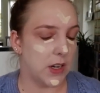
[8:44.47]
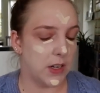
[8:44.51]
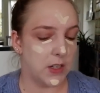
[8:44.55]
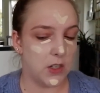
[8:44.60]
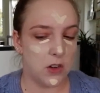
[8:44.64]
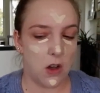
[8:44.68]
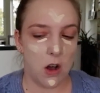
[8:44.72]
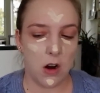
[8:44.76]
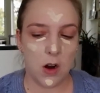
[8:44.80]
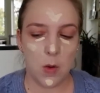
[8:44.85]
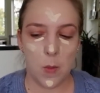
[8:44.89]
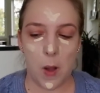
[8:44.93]
I
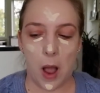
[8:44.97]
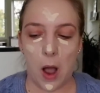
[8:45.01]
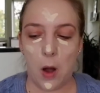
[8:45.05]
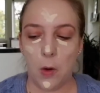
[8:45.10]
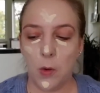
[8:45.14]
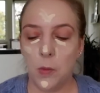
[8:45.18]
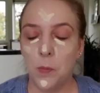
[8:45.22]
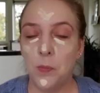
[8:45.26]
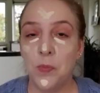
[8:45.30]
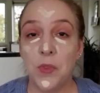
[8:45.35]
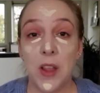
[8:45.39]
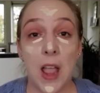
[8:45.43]
talk
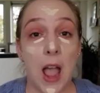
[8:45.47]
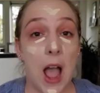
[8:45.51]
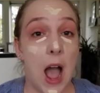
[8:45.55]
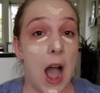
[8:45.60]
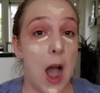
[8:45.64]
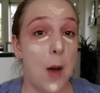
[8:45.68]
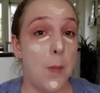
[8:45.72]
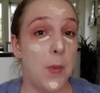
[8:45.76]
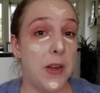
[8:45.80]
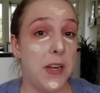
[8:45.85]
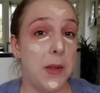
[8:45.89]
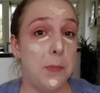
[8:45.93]
about
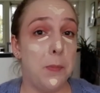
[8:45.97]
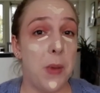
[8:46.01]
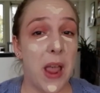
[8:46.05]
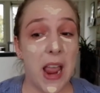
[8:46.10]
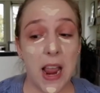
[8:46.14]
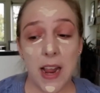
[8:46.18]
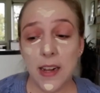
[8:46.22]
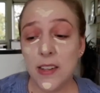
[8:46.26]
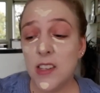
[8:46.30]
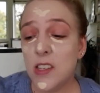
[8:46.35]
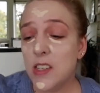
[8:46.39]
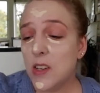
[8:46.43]
how many
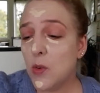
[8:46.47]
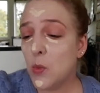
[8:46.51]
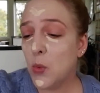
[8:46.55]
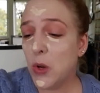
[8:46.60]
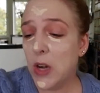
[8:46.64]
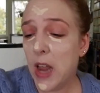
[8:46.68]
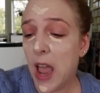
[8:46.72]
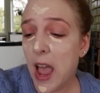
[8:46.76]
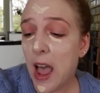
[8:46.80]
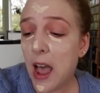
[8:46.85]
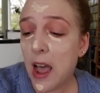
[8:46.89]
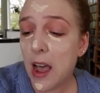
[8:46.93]
pans it
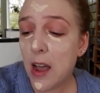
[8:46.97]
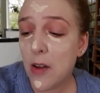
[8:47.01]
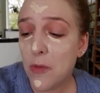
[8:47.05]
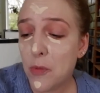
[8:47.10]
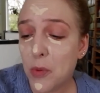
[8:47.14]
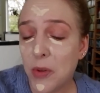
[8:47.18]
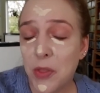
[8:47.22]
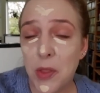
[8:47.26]
would have,